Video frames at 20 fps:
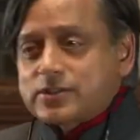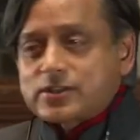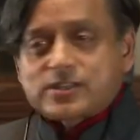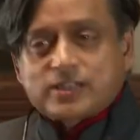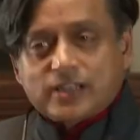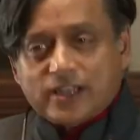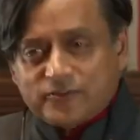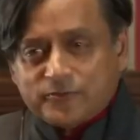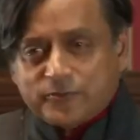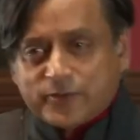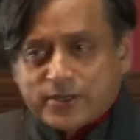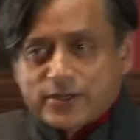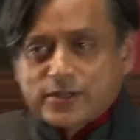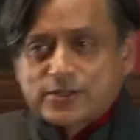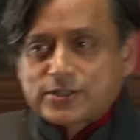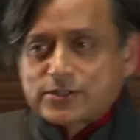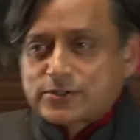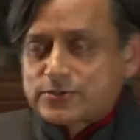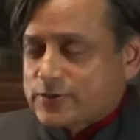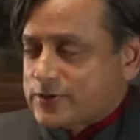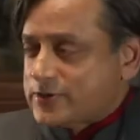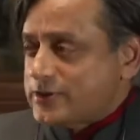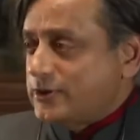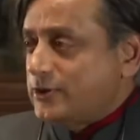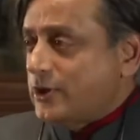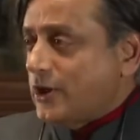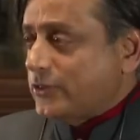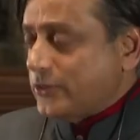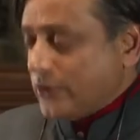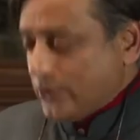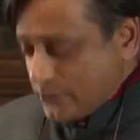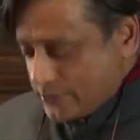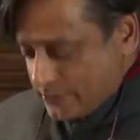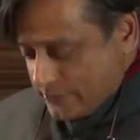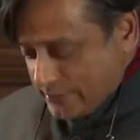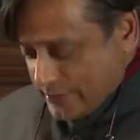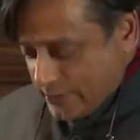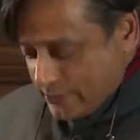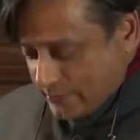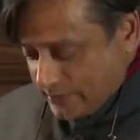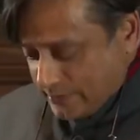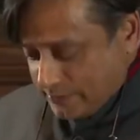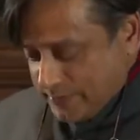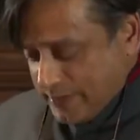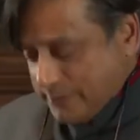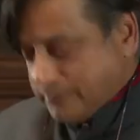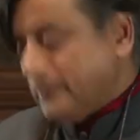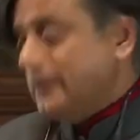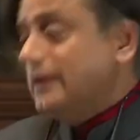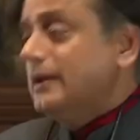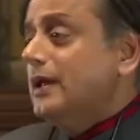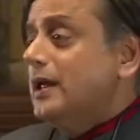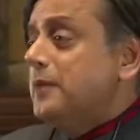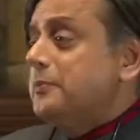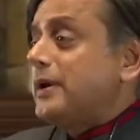to serve British interests and not those of the local people.